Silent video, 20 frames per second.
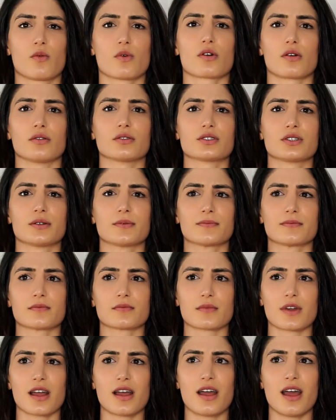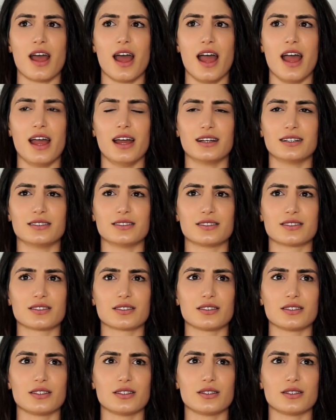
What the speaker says: the world. And